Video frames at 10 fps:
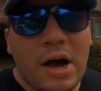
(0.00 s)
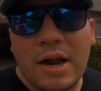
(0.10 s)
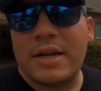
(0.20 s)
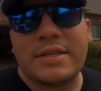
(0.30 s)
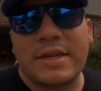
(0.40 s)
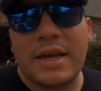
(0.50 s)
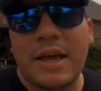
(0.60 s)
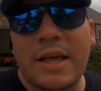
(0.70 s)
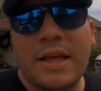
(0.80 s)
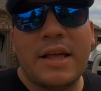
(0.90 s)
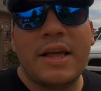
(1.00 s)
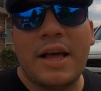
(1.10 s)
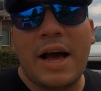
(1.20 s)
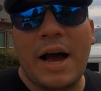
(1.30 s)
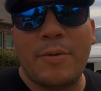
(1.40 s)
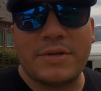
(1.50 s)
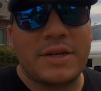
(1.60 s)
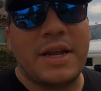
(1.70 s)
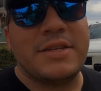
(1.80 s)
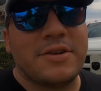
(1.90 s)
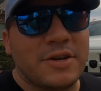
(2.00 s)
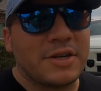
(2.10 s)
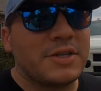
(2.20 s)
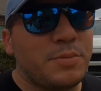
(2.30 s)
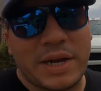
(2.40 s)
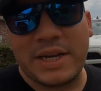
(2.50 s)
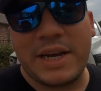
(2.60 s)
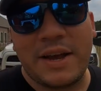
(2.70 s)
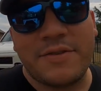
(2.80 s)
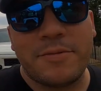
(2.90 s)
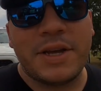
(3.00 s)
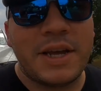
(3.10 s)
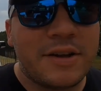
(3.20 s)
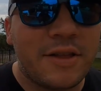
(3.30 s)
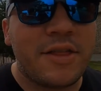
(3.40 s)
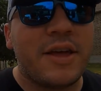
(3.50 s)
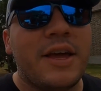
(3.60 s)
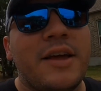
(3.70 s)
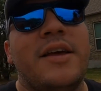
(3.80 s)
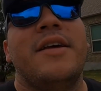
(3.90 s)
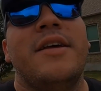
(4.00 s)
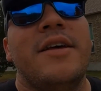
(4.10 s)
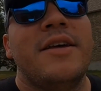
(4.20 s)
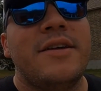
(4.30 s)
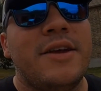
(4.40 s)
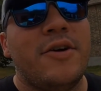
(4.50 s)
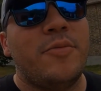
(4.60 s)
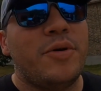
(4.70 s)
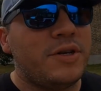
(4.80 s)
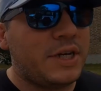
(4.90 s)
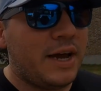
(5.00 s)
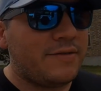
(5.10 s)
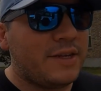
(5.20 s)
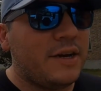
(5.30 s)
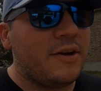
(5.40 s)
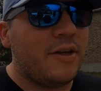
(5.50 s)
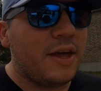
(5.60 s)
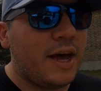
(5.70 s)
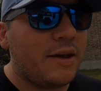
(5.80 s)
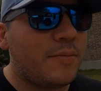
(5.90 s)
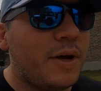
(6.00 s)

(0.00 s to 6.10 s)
honestly, I wasn't necessarily expecting to have to re-gear the thing, you know, and put shafts in it and all that.